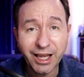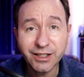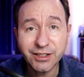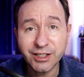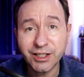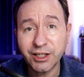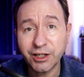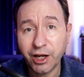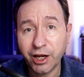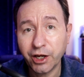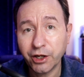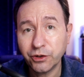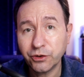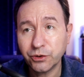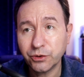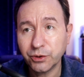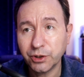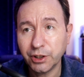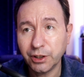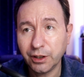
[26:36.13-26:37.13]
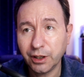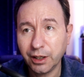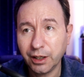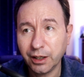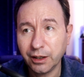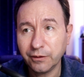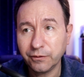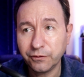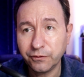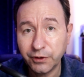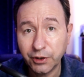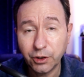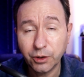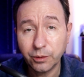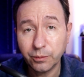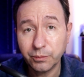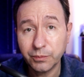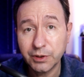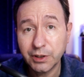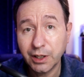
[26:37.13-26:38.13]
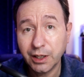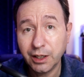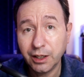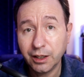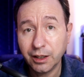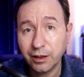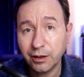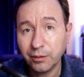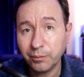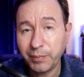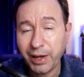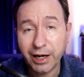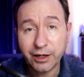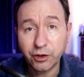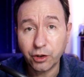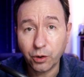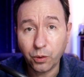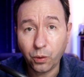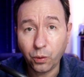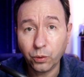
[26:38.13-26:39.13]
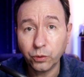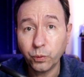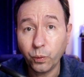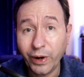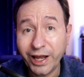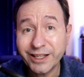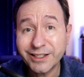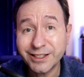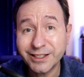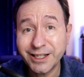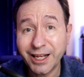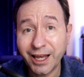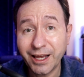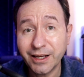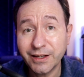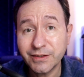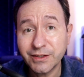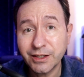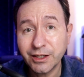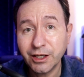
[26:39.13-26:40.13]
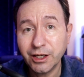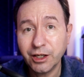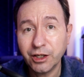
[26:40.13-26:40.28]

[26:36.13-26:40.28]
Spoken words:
1800 film back in the Old West days,